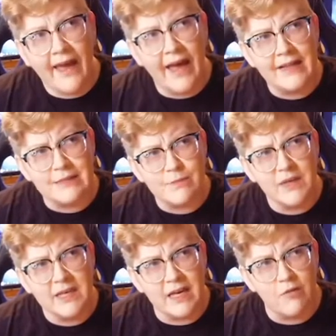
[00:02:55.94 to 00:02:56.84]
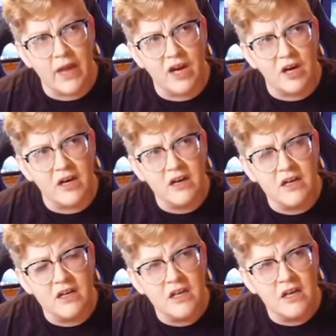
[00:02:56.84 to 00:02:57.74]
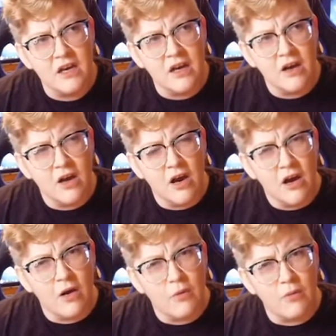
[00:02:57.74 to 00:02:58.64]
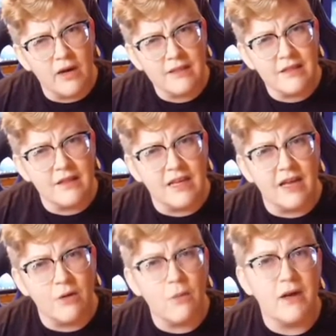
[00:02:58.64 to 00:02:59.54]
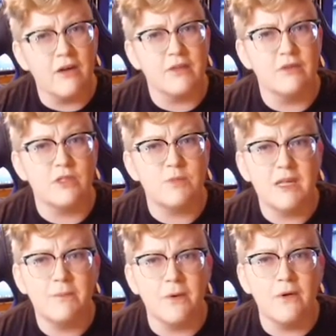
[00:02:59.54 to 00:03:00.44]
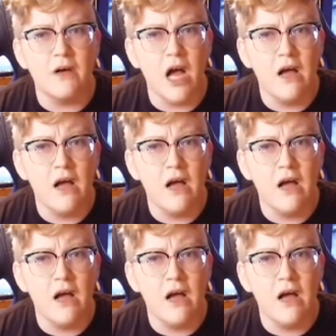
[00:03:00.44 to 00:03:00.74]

And speaking of hair, what the hell about those people